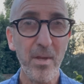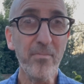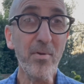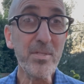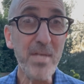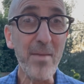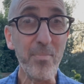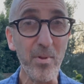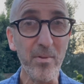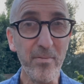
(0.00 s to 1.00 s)
For
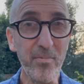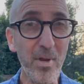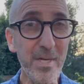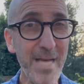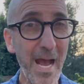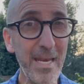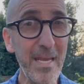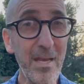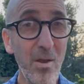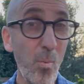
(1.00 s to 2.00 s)
example, if you had a
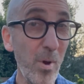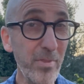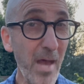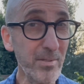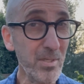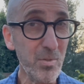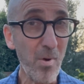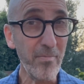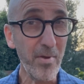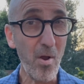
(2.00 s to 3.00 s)
tiny 1,000
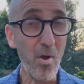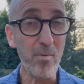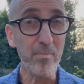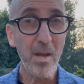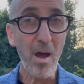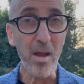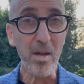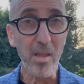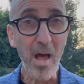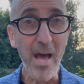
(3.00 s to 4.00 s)
square foot home on a
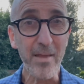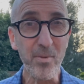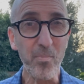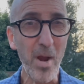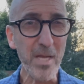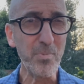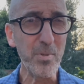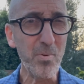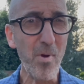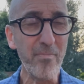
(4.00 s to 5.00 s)
lot, the price per
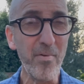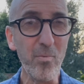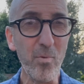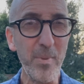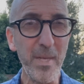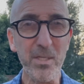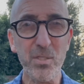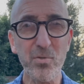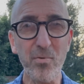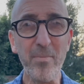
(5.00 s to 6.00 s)
square foot would be
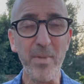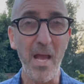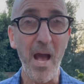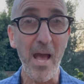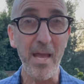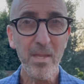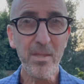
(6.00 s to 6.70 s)
extremely high.